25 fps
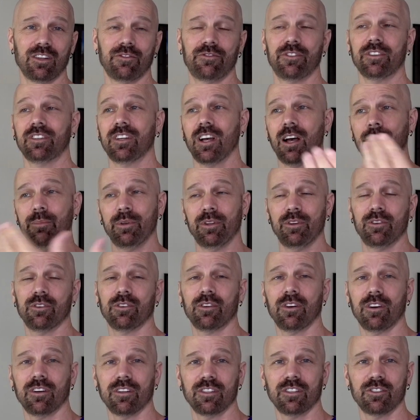You have to copy
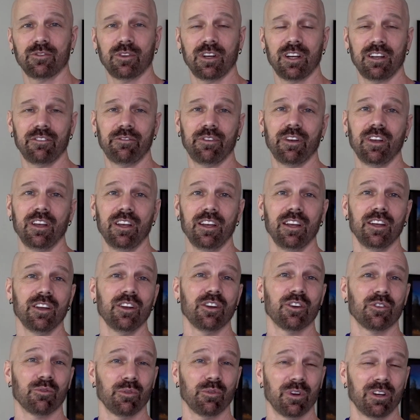your hard drive
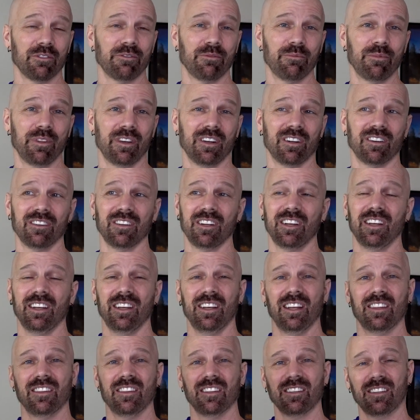run it from there,
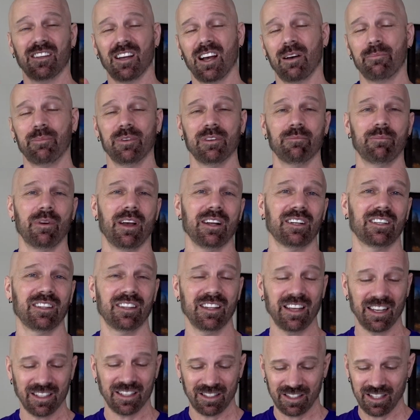and then copy it back to
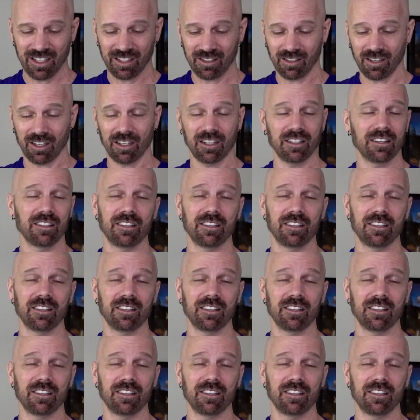the SD card.